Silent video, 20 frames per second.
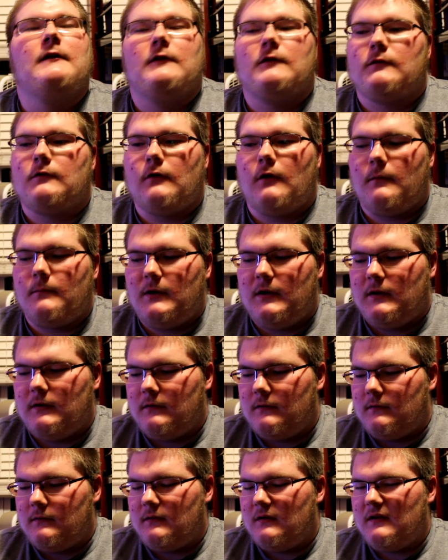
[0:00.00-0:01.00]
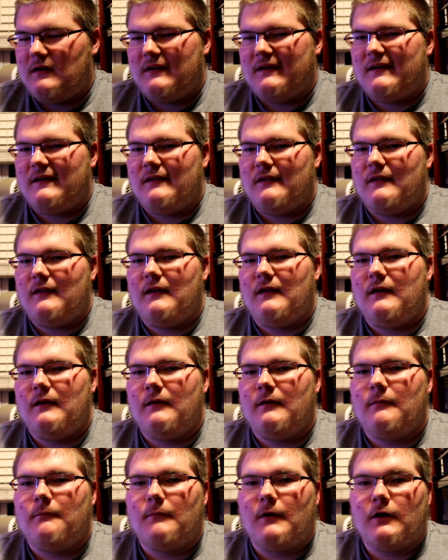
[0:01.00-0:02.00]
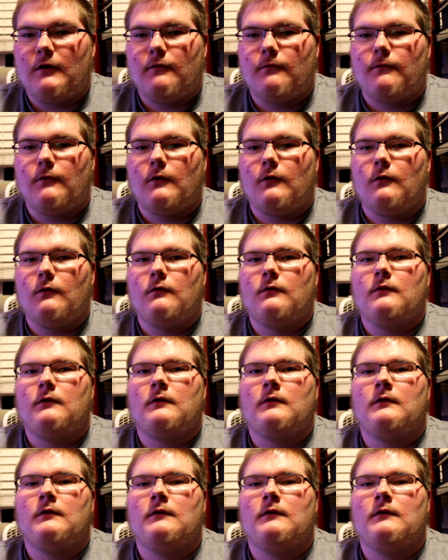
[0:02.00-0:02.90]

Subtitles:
So I mean, the microphone,